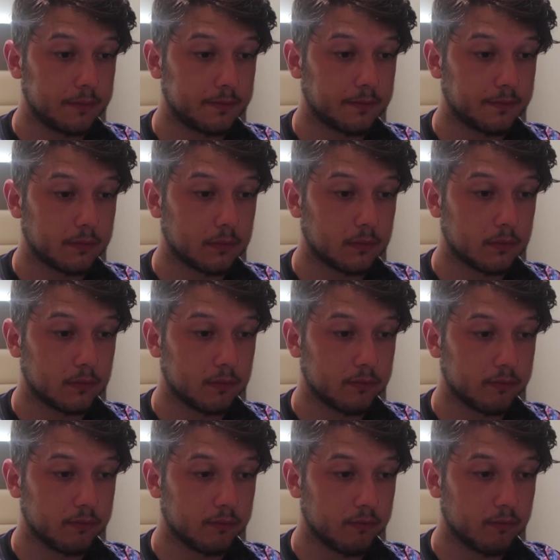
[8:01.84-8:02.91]

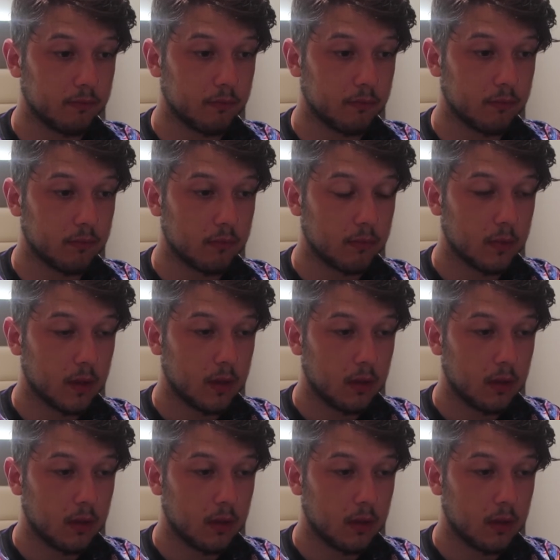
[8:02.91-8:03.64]
No one is speaking in this clip.